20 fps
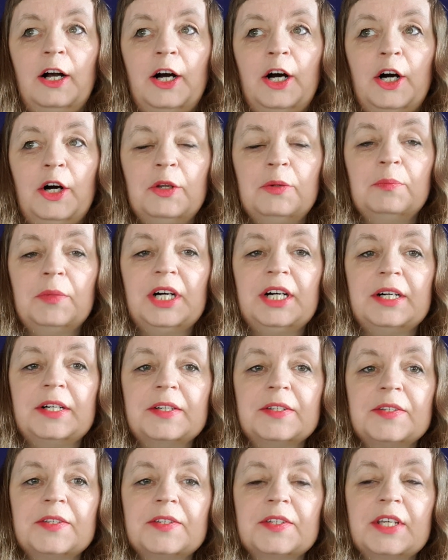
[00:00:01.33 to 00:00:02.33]
On
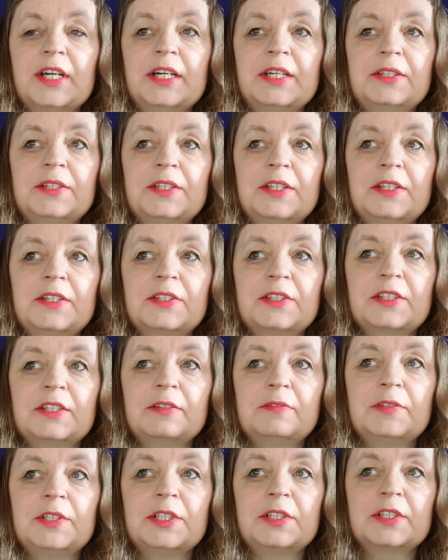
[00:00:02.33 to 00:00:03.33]
Mars, scientists
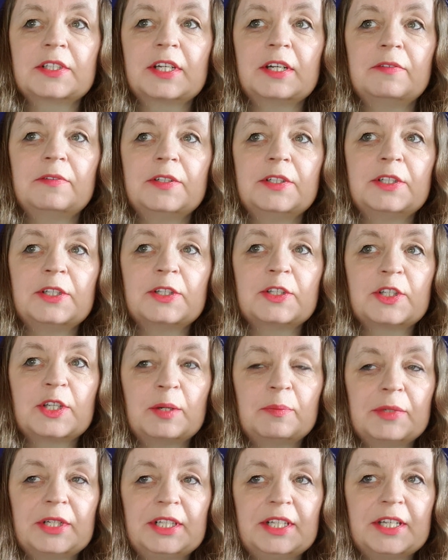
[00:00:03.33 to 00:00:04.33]
have discovered a
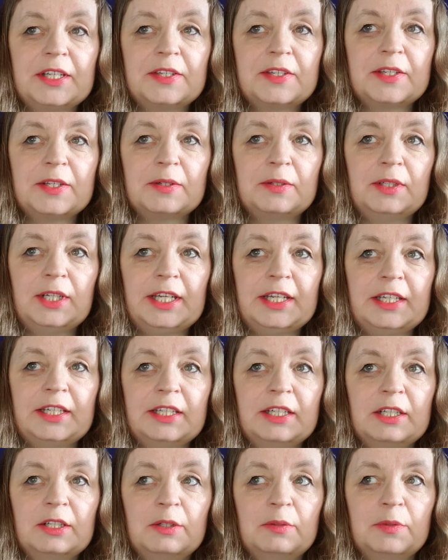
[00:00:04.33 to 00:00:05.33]
subglacial
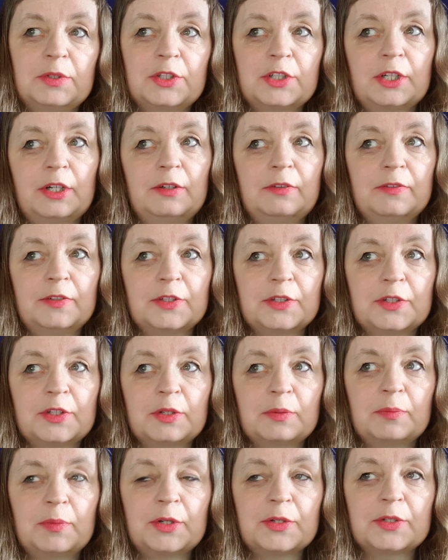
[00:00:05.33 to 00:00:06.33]
lake which offers the
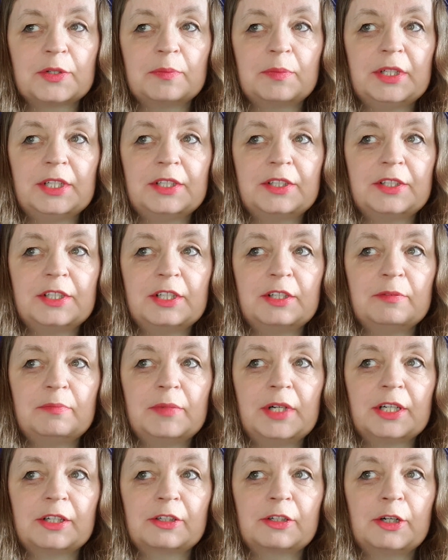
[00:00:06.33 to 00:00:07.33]
possibility of
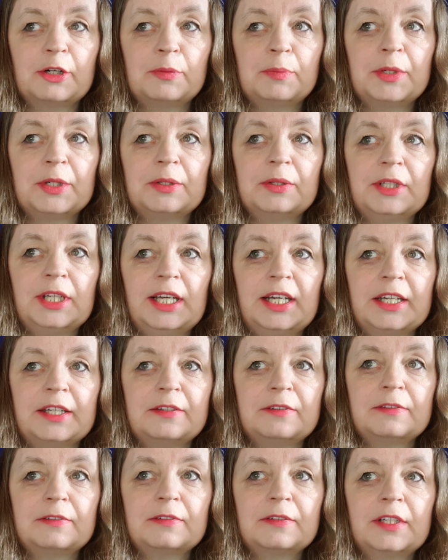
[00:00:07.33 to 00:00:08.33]
microbial
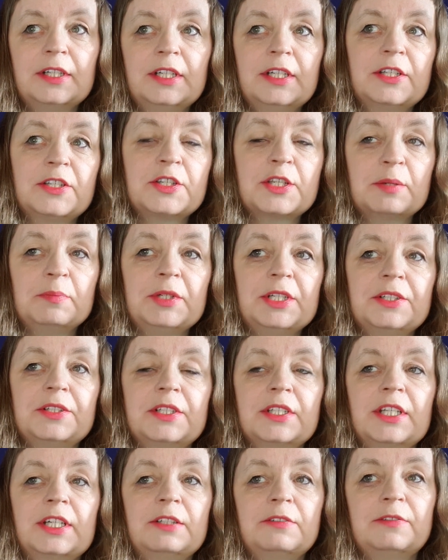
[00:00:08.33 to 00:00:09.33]
life, similar to
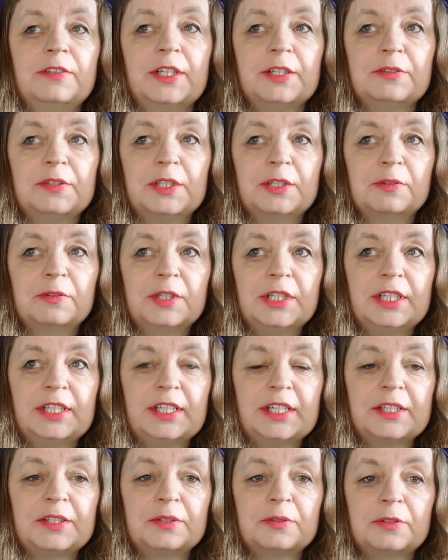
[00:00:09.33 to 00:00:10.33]
that found in
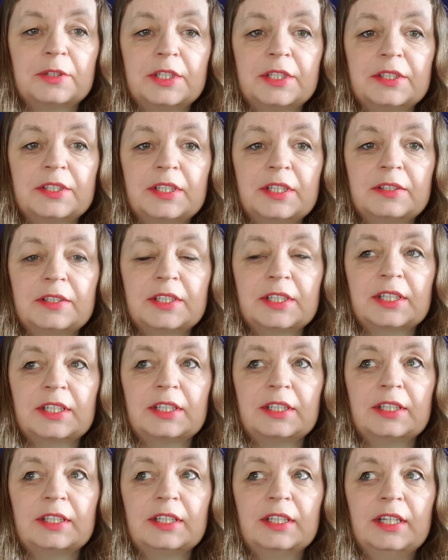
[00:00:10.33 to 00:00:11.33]
Greenland or
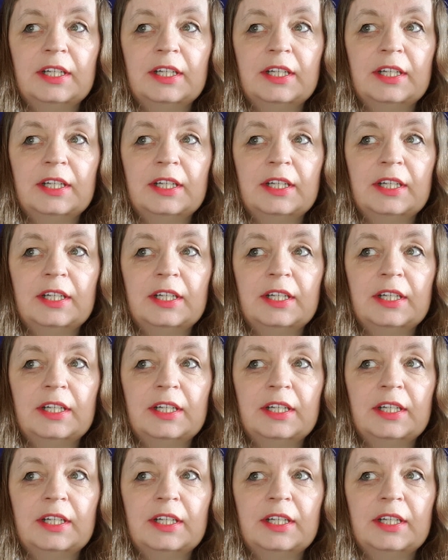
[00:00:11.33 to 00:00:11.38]
Antarctica.